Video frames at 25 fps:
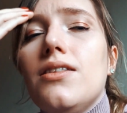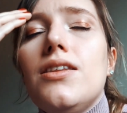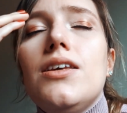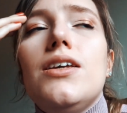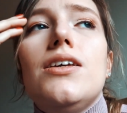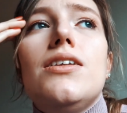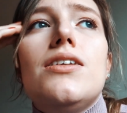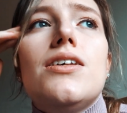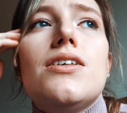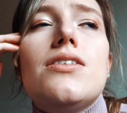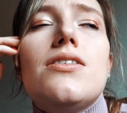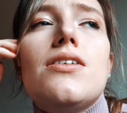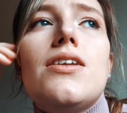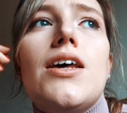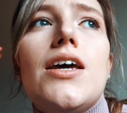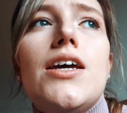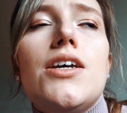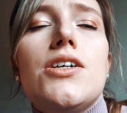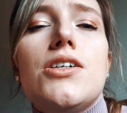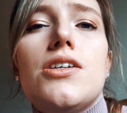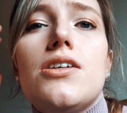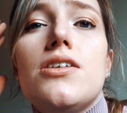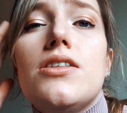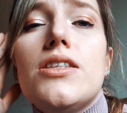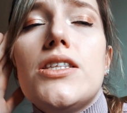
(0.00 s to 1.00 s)
the
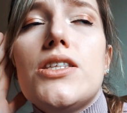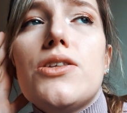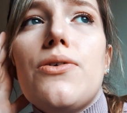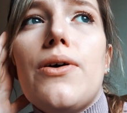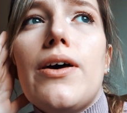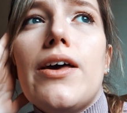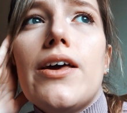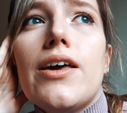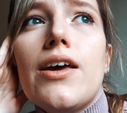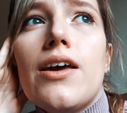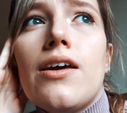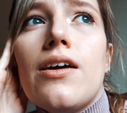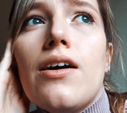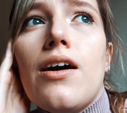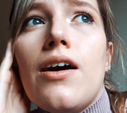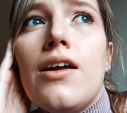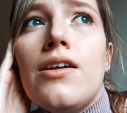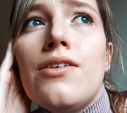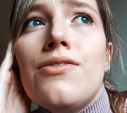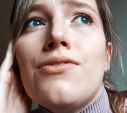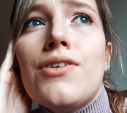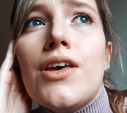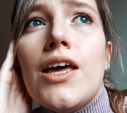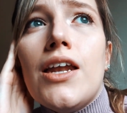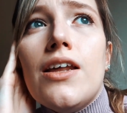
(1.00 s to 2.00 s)
dissertation so I can kind
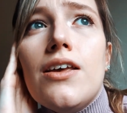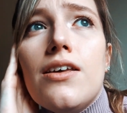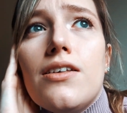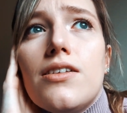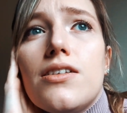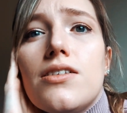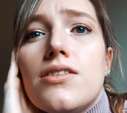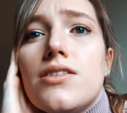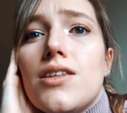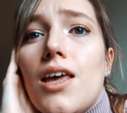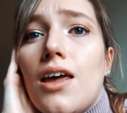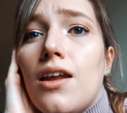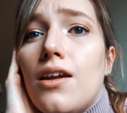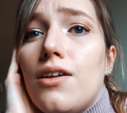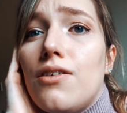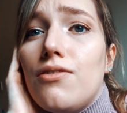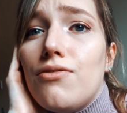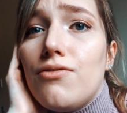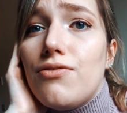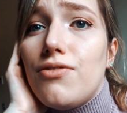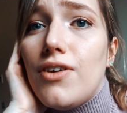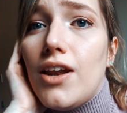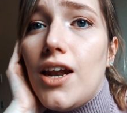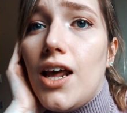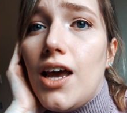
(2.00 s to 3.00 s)
of get it done
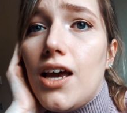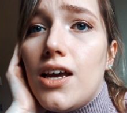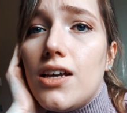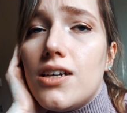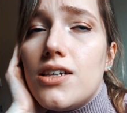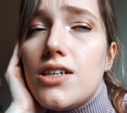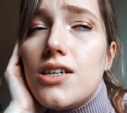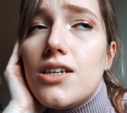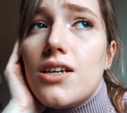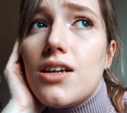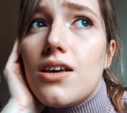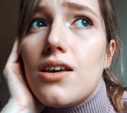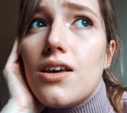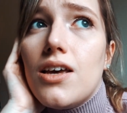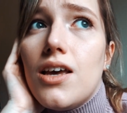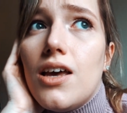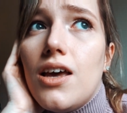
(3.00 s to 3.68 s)
and finished,